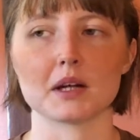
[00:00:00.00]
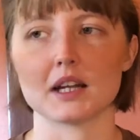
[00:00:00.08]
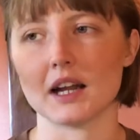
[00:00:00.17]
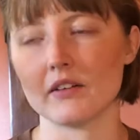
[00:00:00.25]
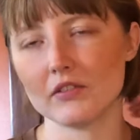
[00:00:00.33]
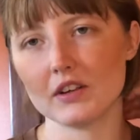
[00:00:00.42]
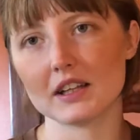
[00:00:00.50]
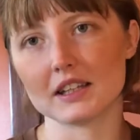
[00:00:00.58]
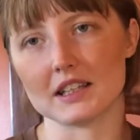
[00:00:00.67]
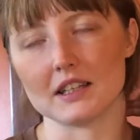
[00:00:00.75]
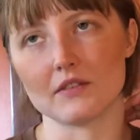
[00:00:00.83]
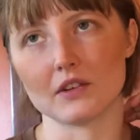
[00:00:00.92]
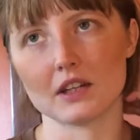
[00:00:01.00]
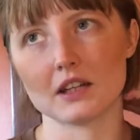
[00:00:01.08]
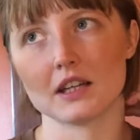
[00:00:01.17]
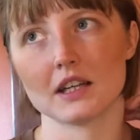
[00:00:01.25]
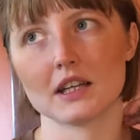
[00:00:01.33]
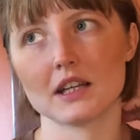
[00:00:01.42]
But I feel like
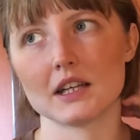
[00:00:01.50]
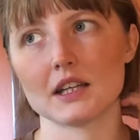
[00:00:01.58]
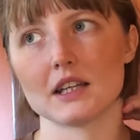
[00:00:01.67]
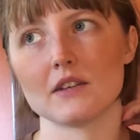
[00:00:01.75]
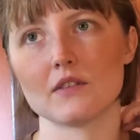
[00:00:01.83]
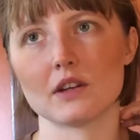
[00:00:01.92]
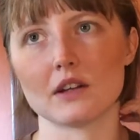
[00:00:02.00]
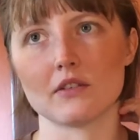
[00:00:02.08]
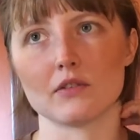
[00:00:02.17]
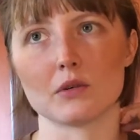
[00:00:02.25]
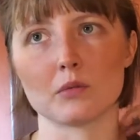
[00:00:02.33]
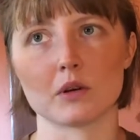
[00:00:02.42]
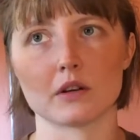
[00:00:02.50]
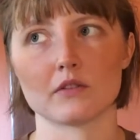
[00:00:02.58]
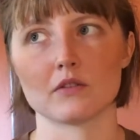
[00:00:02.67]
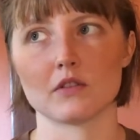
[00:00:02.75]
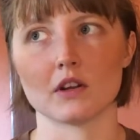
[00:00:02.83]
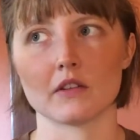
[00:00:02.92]
even if we would
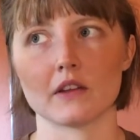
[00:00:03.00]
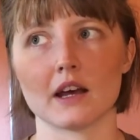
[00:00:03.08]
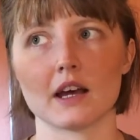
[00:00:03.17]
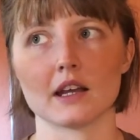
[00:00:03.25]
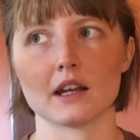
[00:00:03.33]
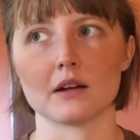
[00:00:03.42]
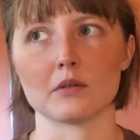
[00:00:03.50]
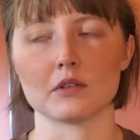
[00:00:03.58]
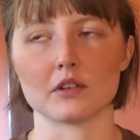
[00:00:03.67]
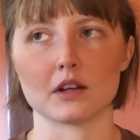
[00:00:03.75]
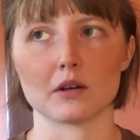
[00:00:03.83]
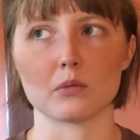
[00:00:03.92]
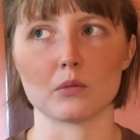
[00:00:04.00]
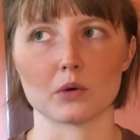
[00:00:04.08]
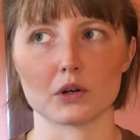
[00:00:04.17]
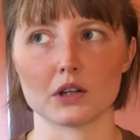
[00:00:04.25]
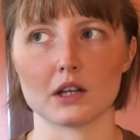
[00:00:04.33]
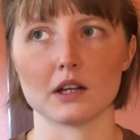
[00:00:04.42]
have done that and I was like
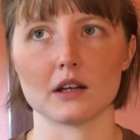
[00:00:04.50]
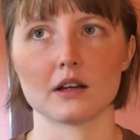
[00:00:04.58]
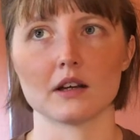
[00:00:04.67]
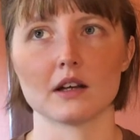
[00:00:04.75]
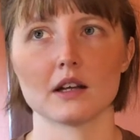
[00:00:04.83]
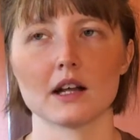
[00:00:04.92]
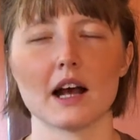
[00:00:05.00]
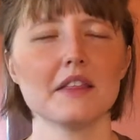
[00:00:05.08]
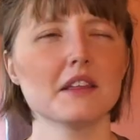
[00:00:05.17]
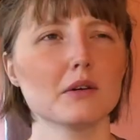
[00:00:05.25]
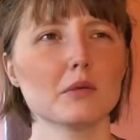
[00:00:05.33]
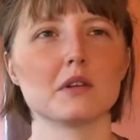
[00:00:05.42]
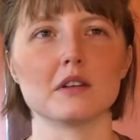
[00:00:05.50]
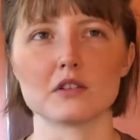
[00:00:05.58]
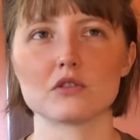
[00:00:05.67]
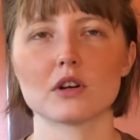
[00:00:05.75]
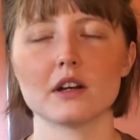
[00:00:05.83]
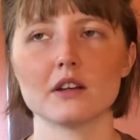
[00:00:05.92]
working, I think we
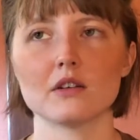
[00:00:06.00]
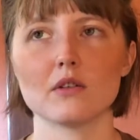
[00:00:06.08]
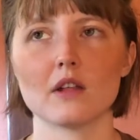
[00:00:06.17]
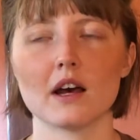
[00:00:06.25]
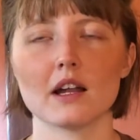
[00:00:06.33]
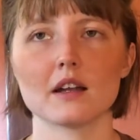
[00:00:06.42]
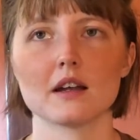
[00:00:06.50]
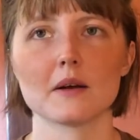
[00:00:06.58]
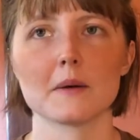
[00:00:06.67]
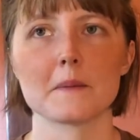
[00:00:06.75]
did try and do that,